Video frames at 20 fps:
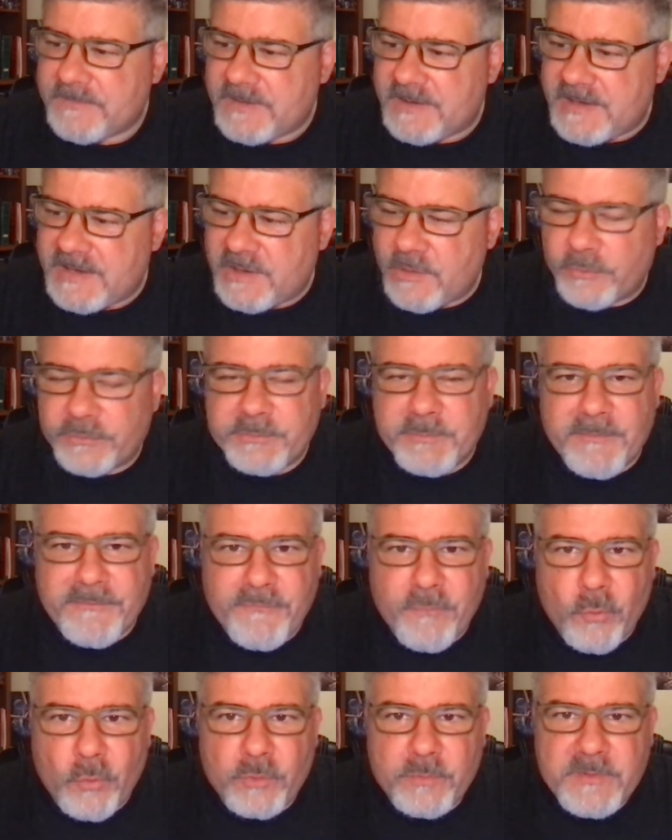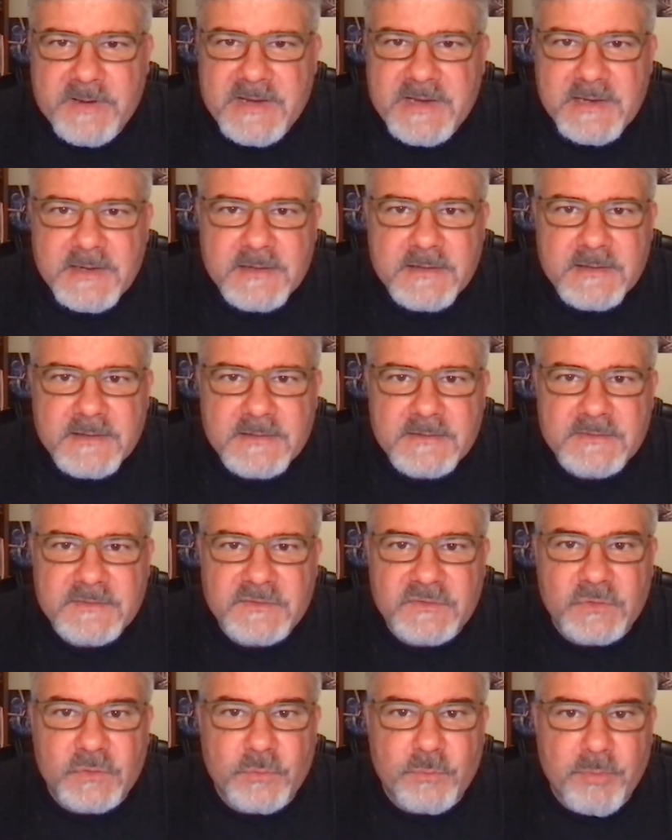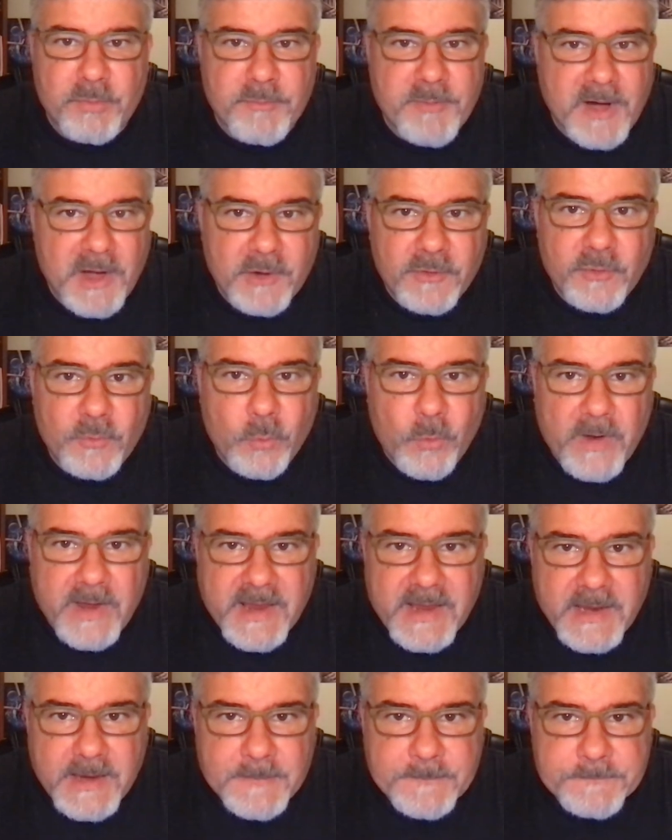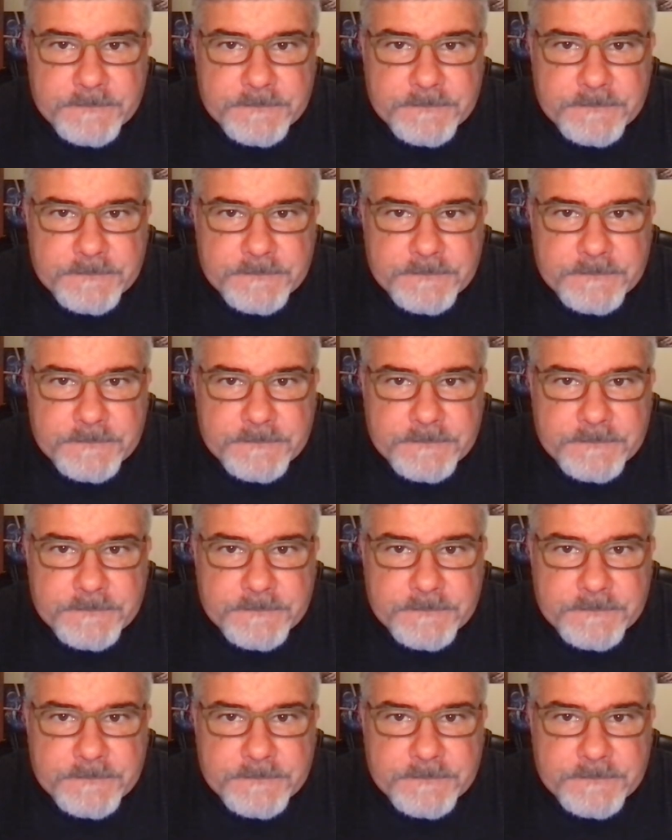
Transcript: he goes before me to prepare the way.